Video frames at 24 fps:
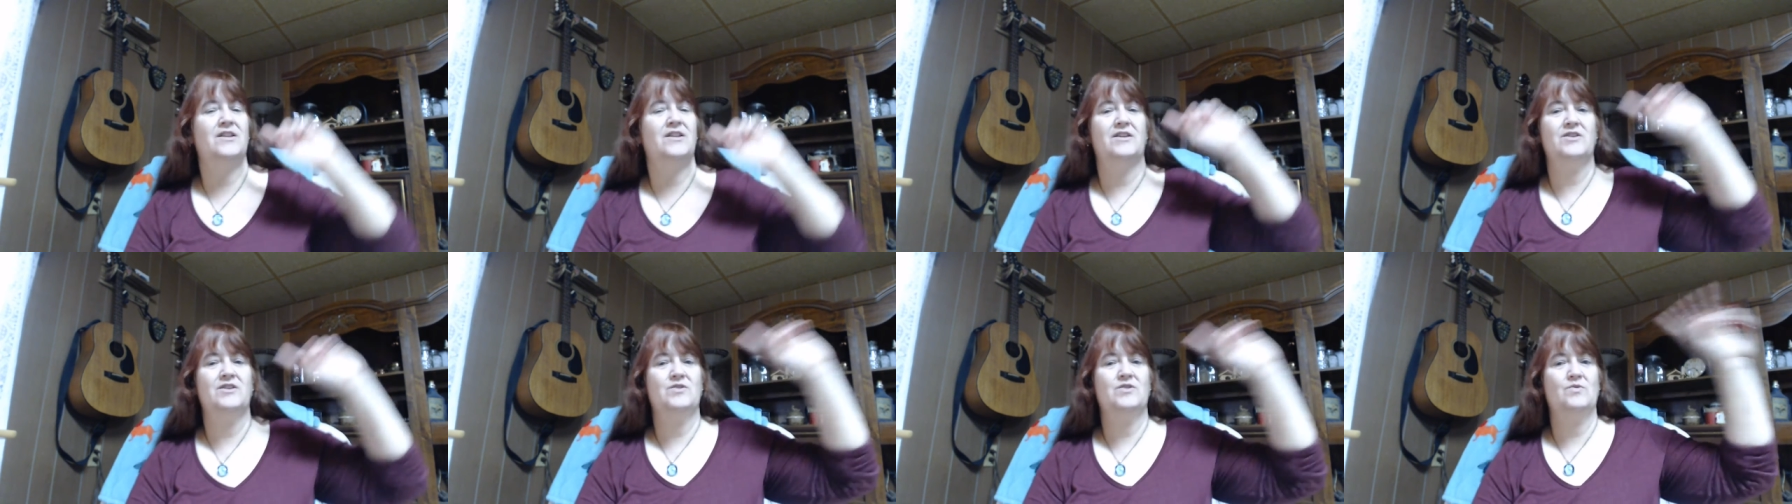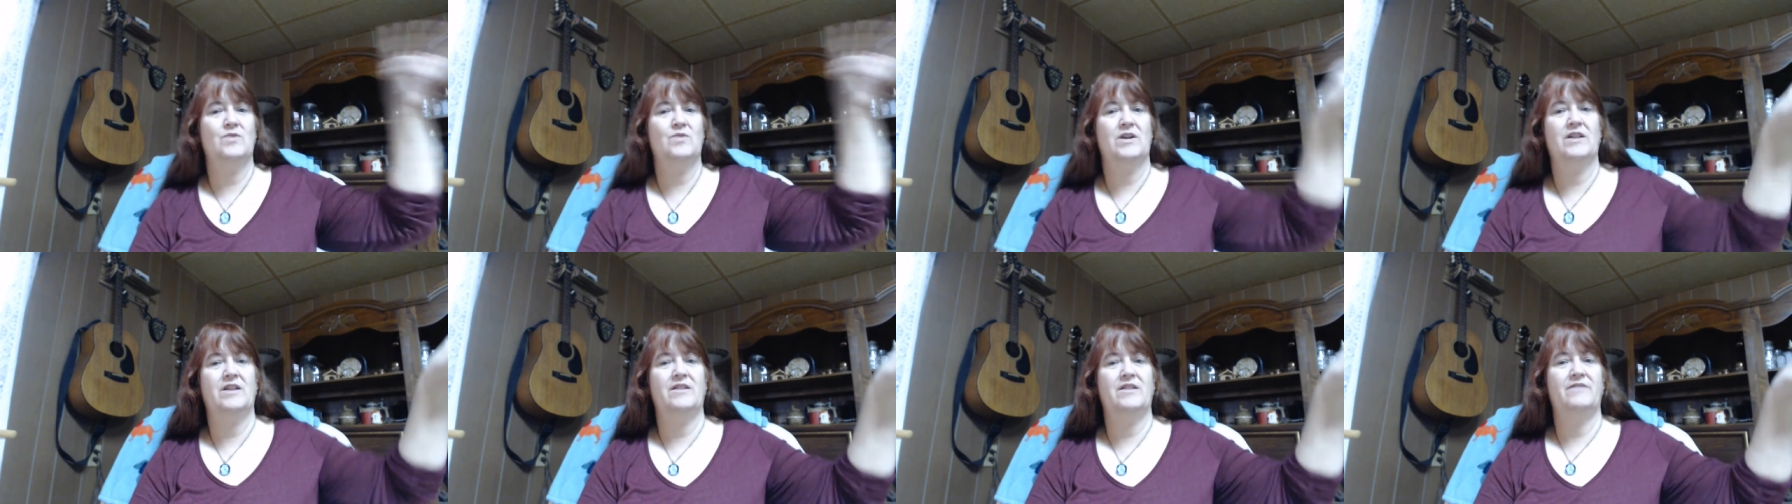there's
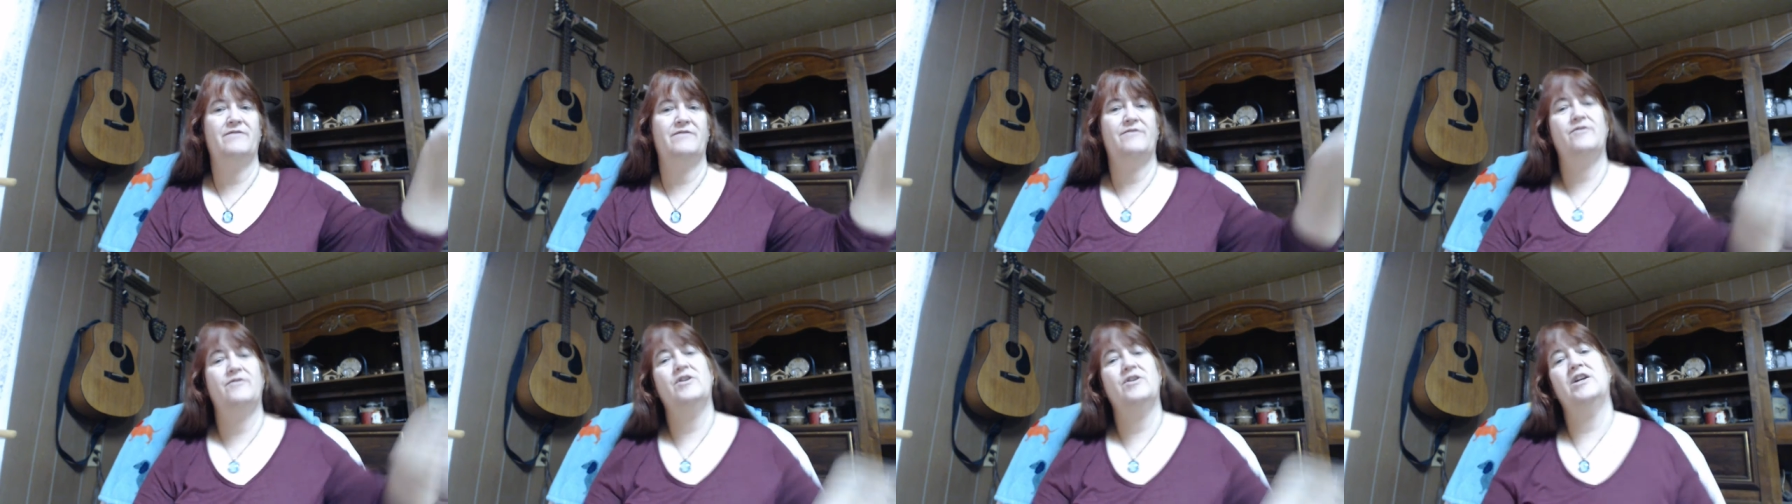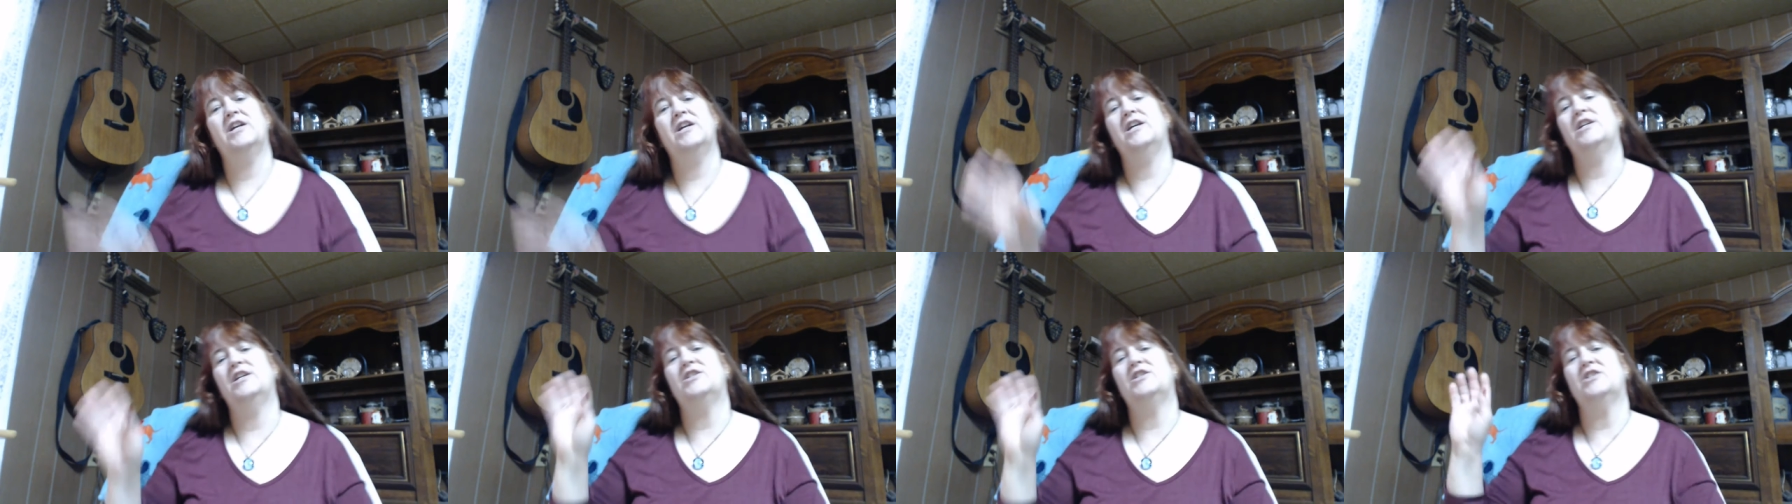one on the
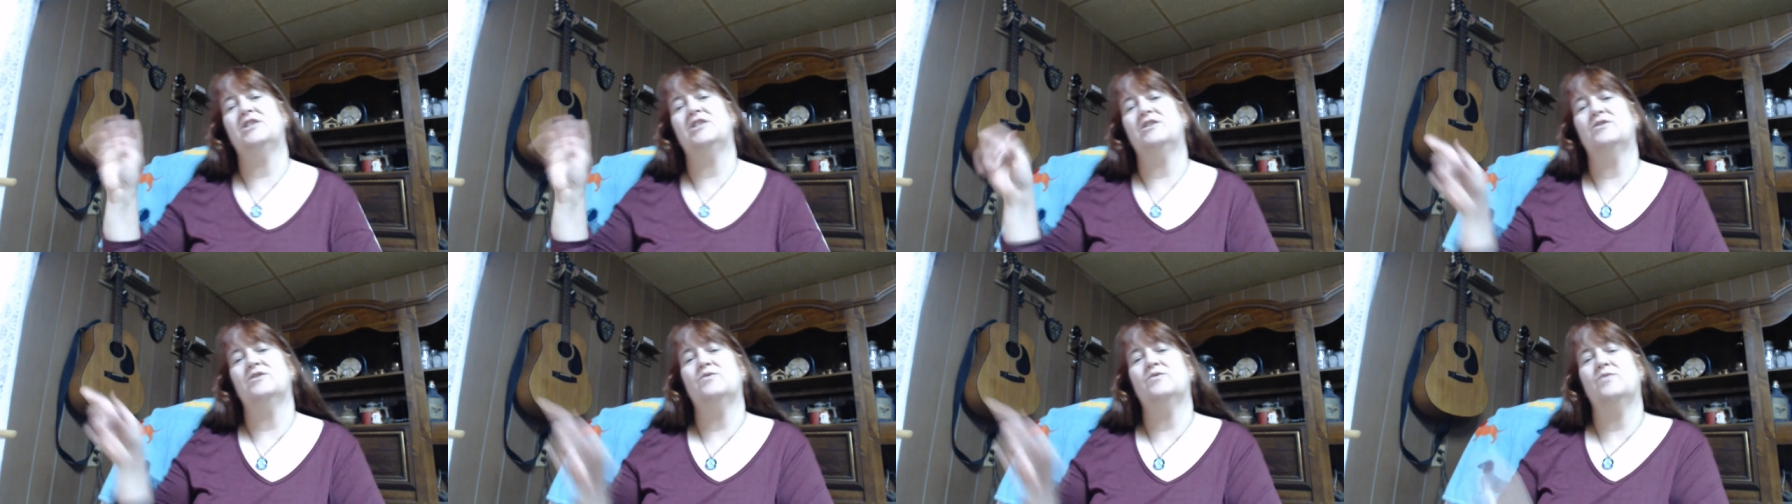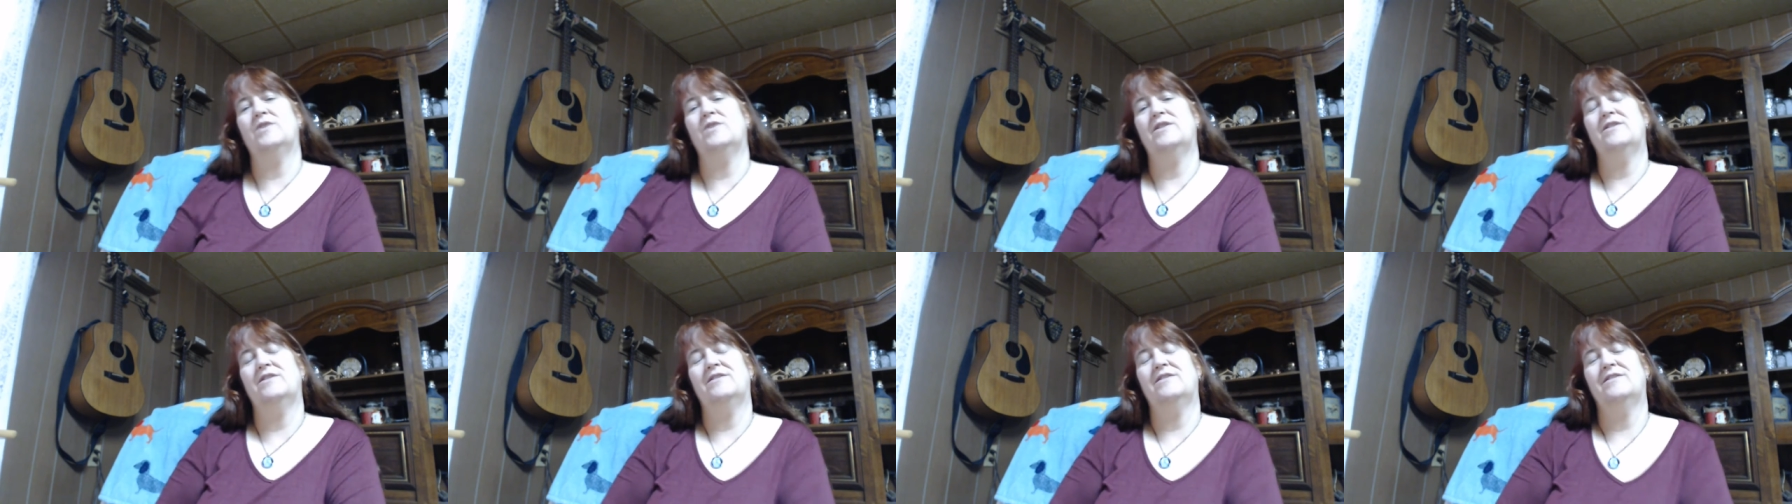fridge, and there's
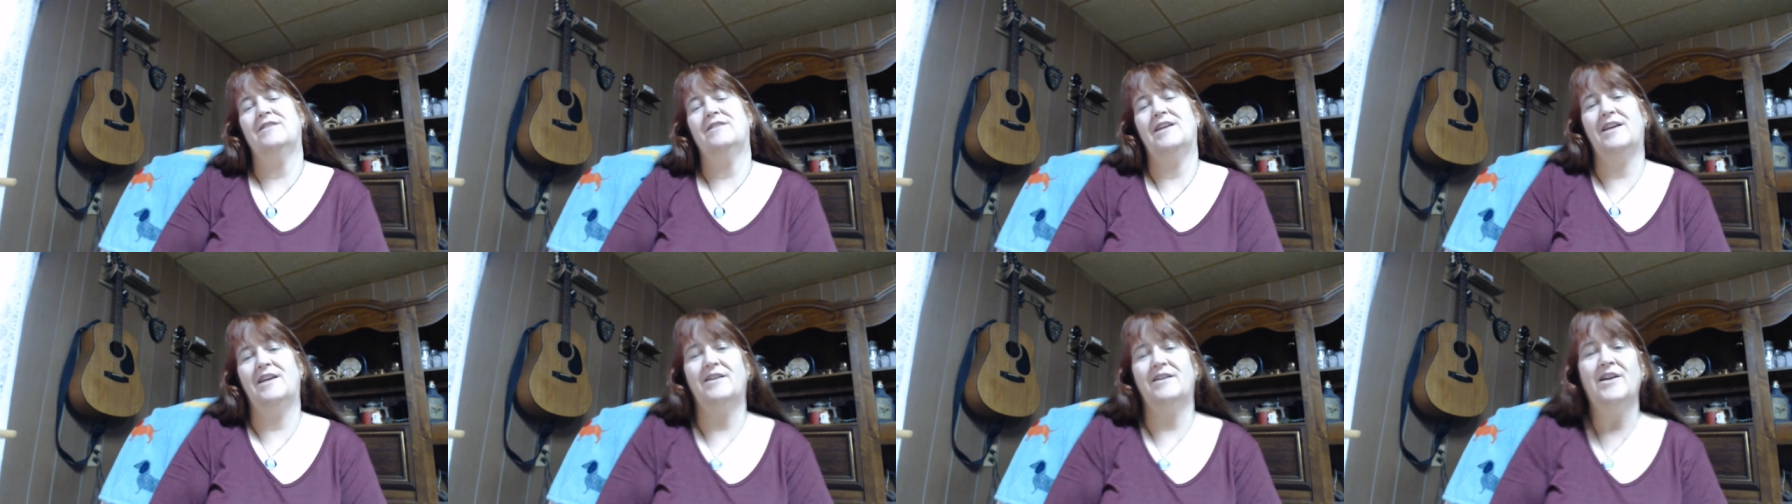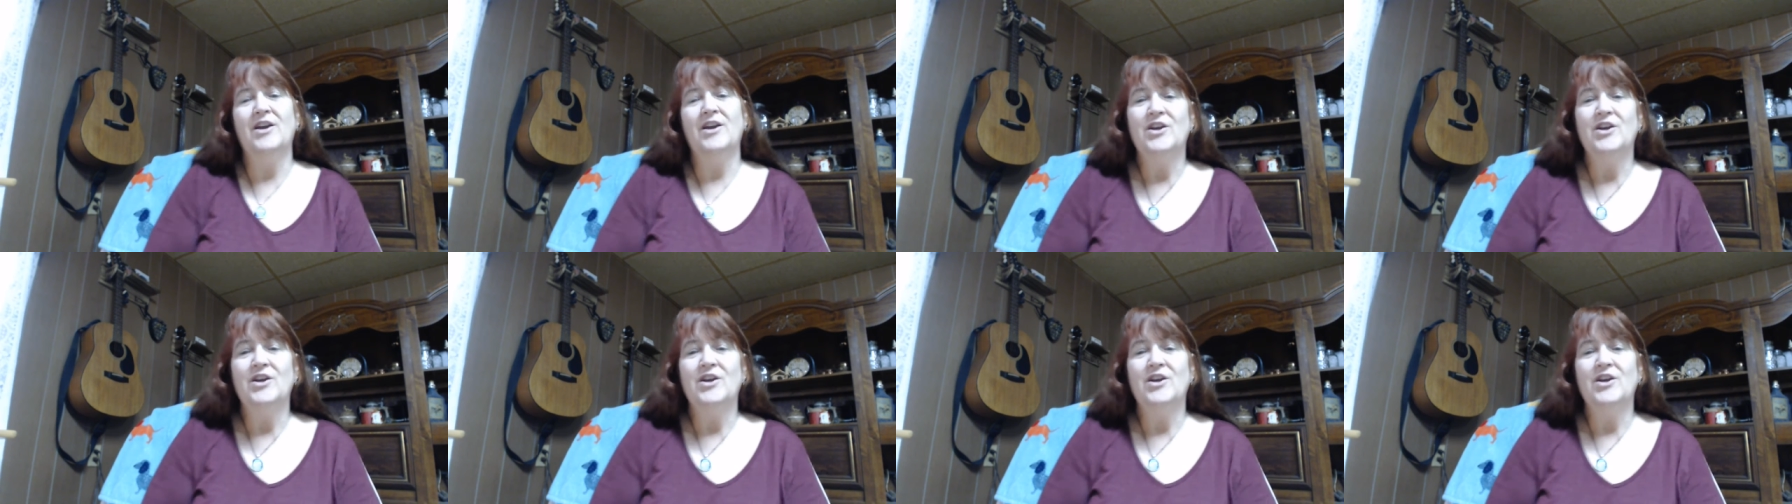one thing.